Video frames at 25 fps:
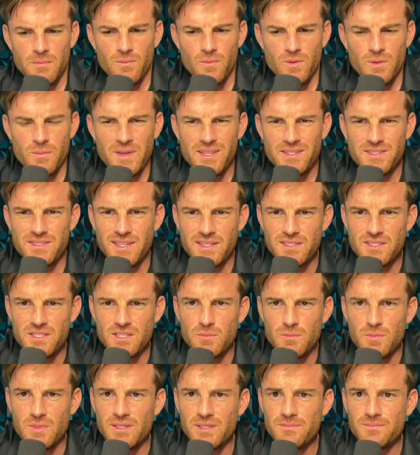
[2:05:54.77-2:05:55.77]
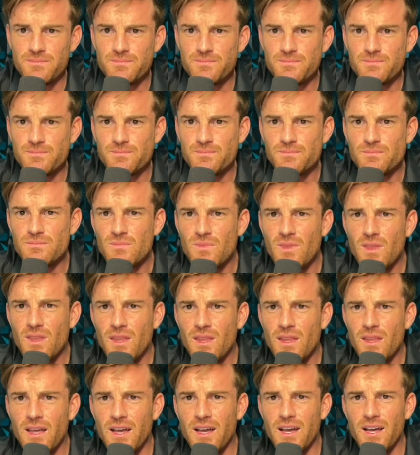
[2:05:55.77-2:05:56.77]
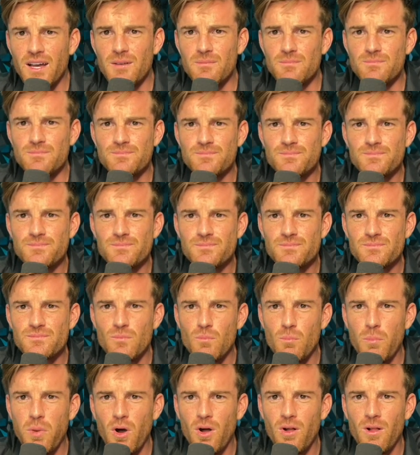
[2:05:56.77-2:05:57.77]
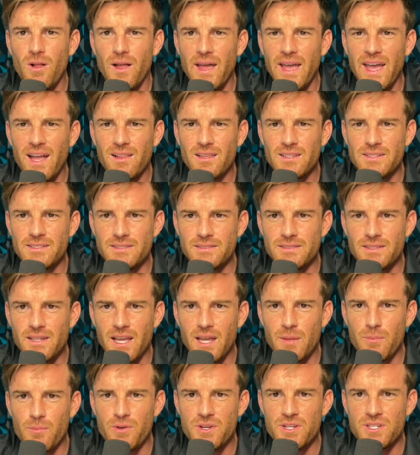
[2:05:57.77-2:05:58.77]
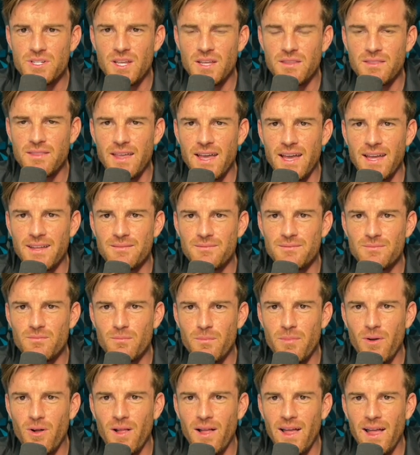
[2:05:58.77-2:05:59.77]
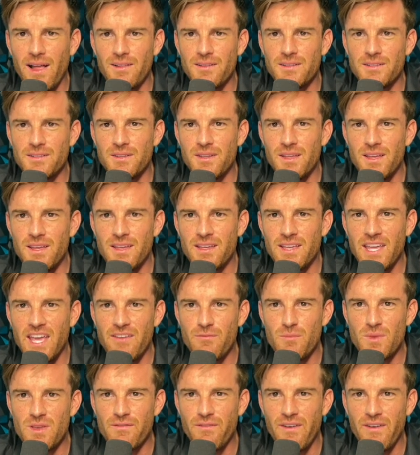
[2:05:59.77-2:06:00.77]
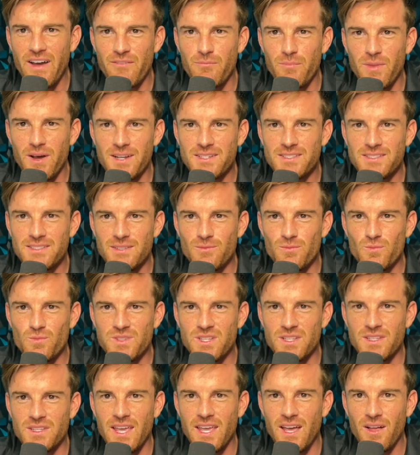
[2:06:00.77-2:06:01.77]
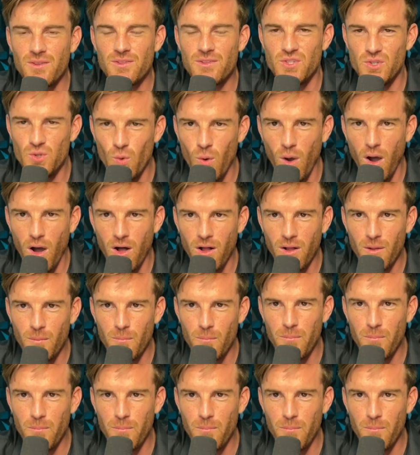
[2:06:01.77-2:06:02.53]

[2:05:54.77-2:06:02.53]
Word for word: It makes sense to me. Um, Paul Allen, I appreciate that. Paul Allen gave me five bucks and to tell you all